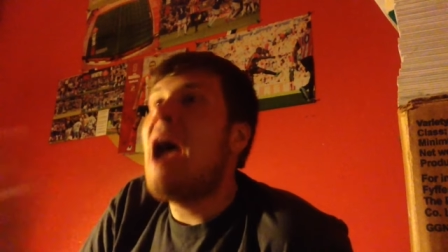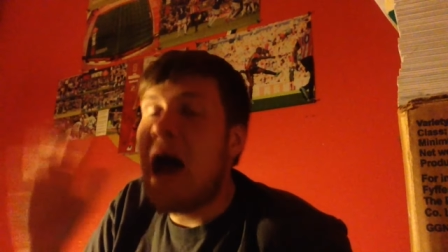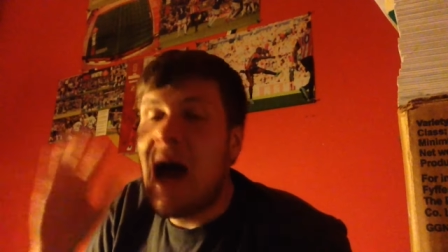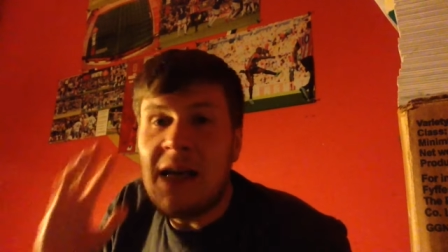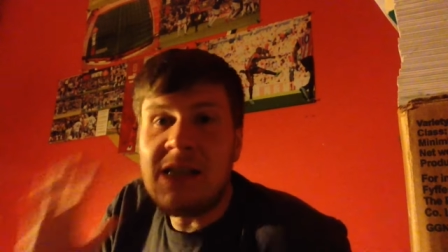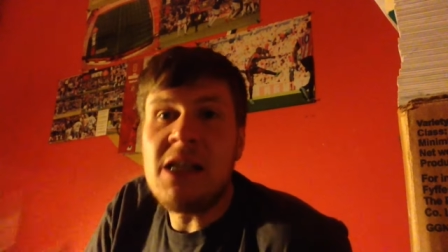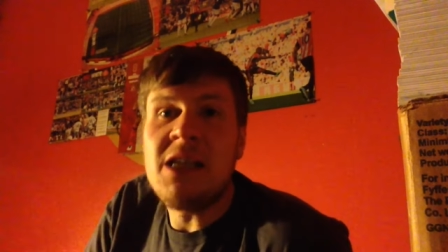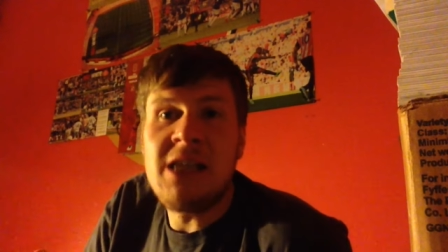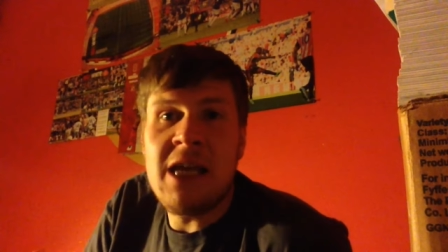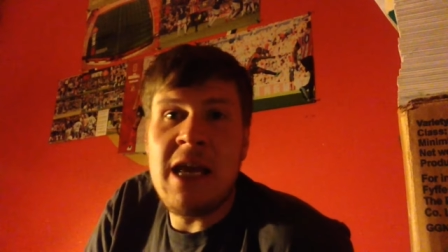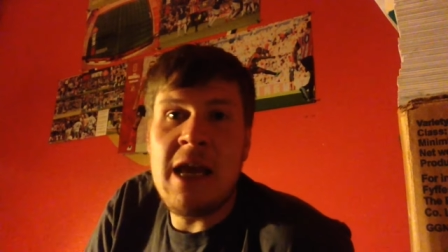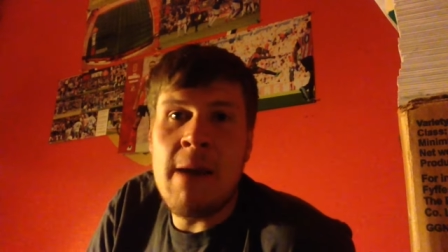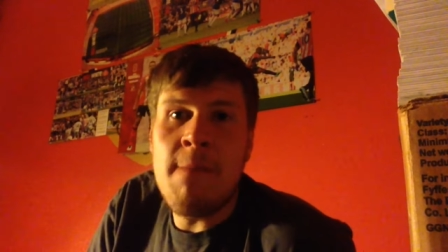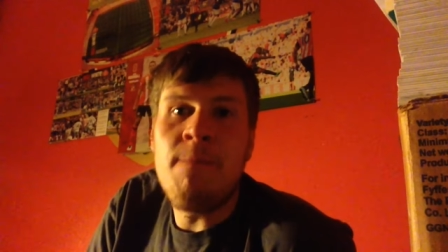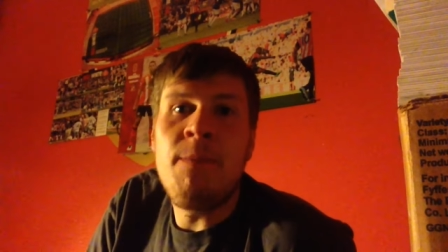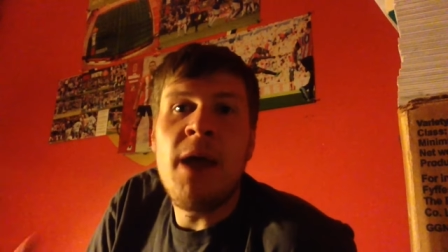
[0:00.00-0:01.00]
As a
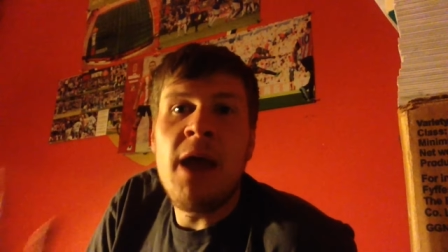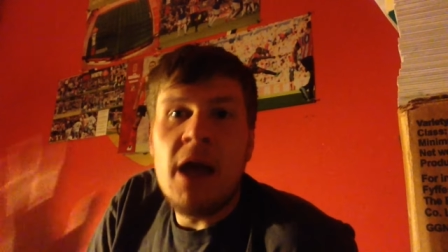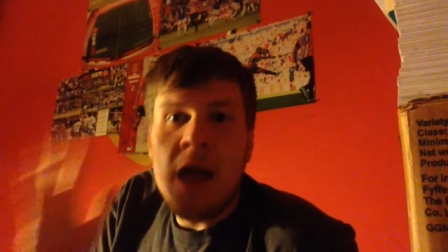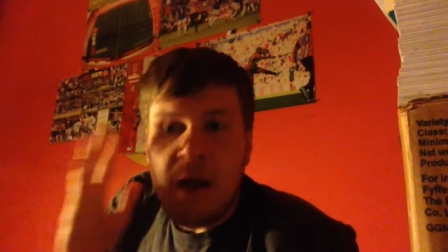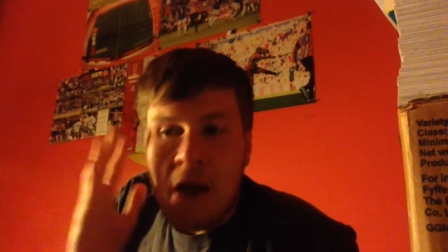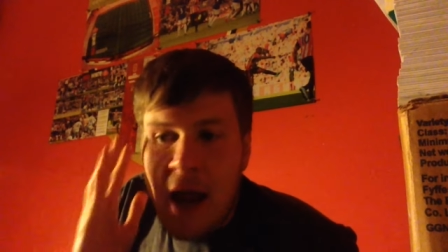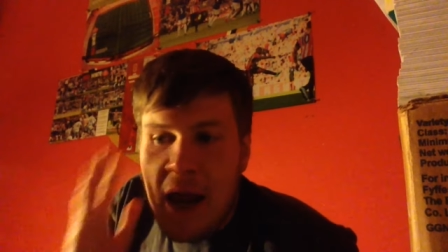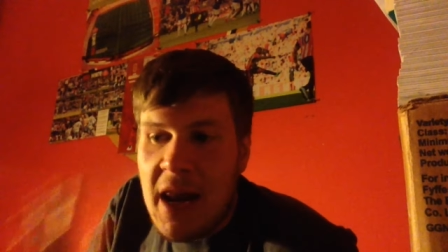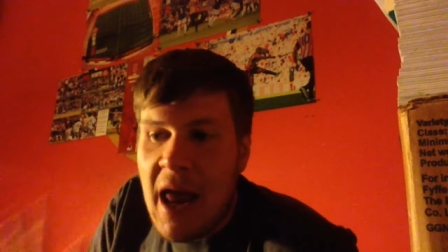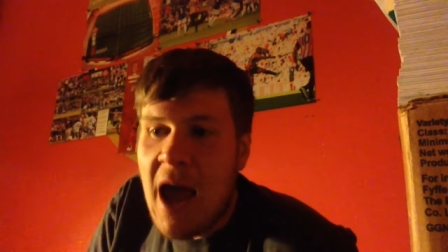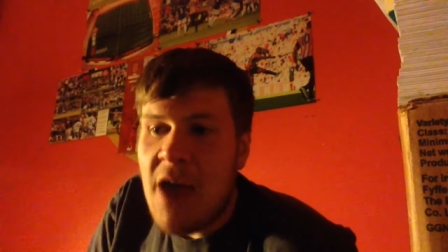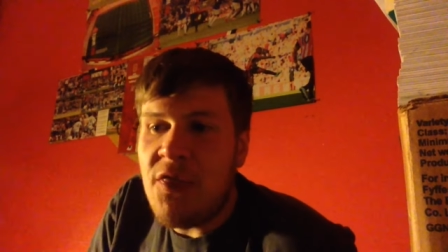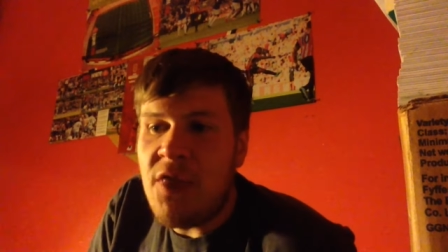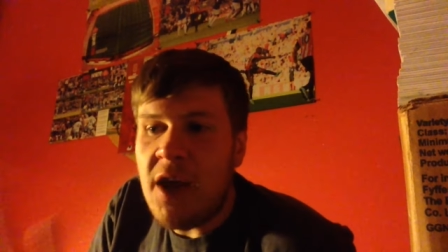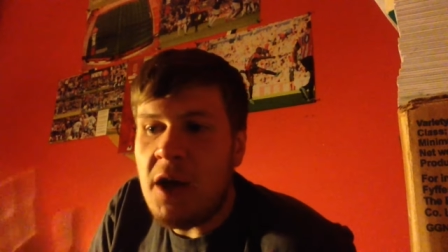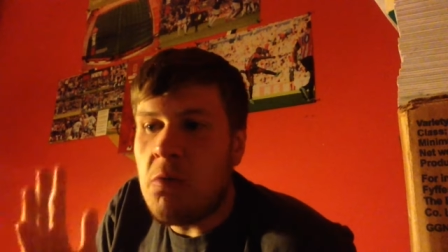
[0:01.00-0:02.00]
team, in
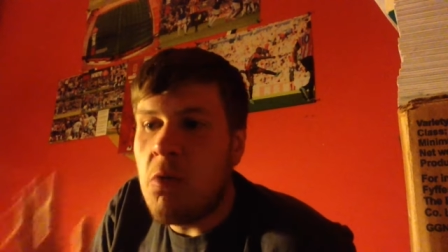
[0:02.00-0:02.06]
ethic,